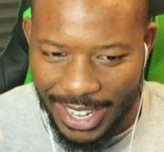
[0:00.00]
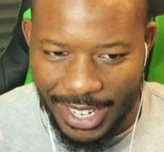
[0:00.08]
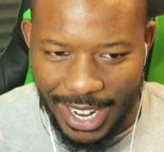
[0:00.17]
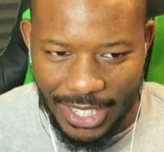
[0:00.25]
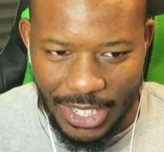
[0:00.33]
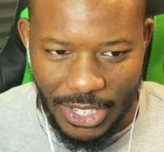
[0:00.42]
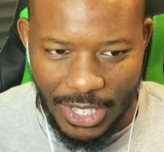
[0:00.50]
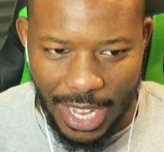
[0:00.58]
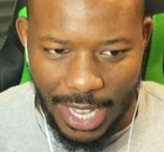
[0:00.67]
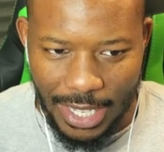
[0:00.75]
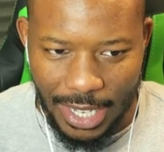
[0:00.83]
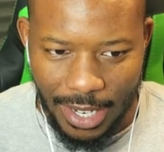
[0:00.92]
I could actually just
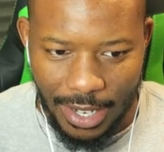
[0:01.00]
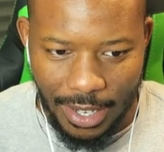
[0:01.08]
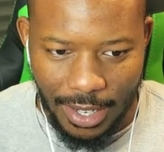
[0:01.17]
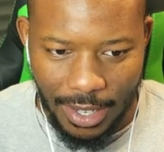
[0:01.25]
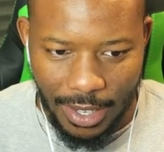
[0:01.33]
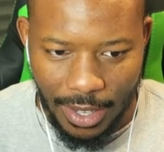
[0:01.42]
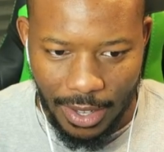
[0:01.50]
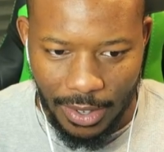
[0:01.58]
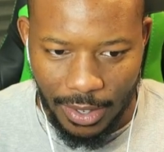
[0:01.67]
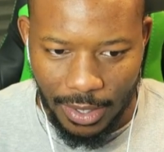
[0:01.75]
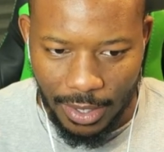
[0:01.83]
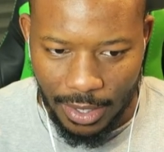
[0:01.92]
dance here.
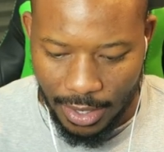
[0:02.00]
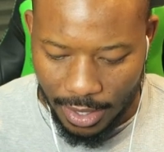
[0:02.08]
Hold on.